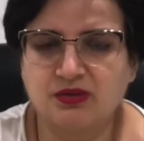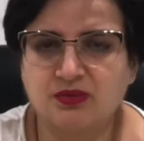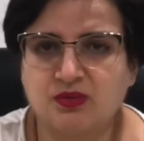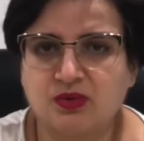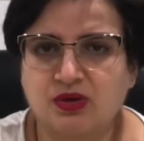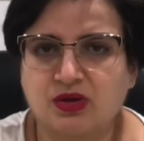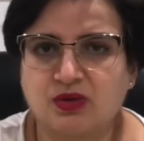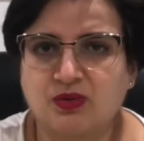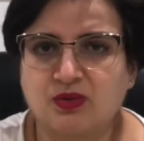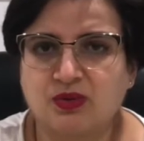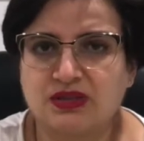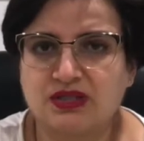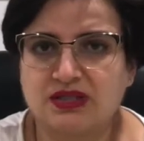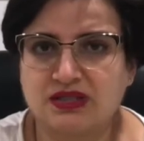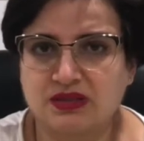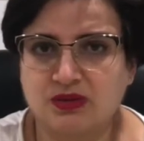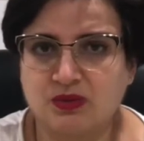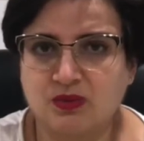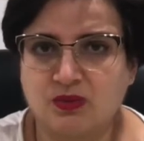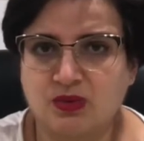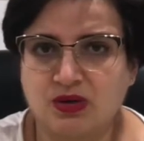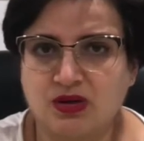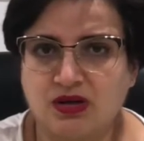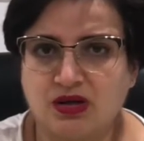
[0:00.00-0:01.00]
work with
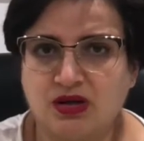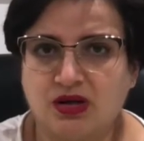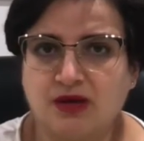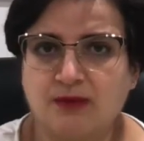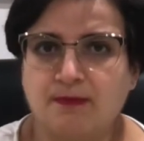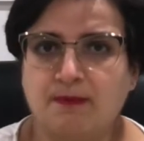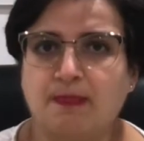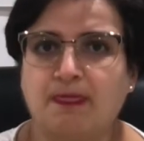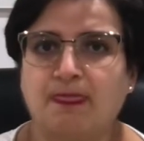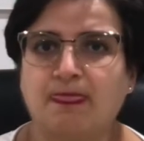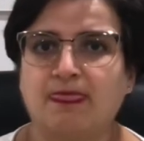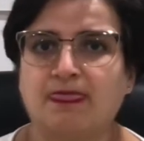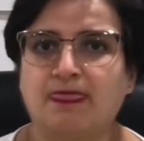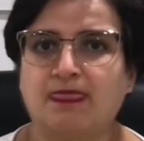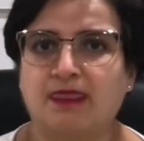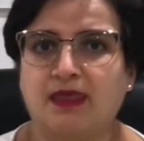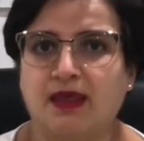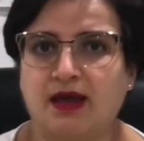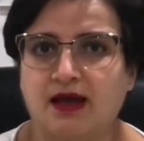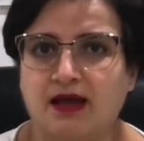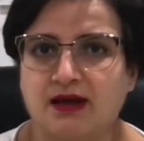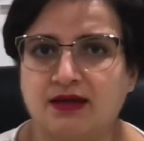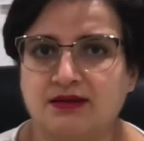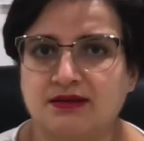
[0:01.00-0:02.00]
someone
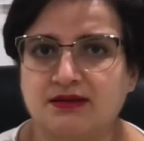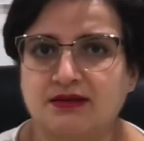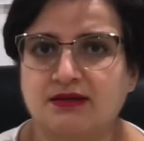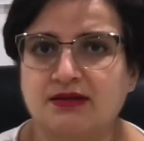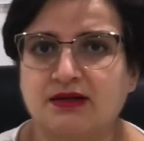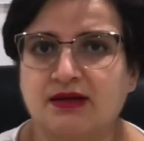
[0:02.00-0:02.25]
that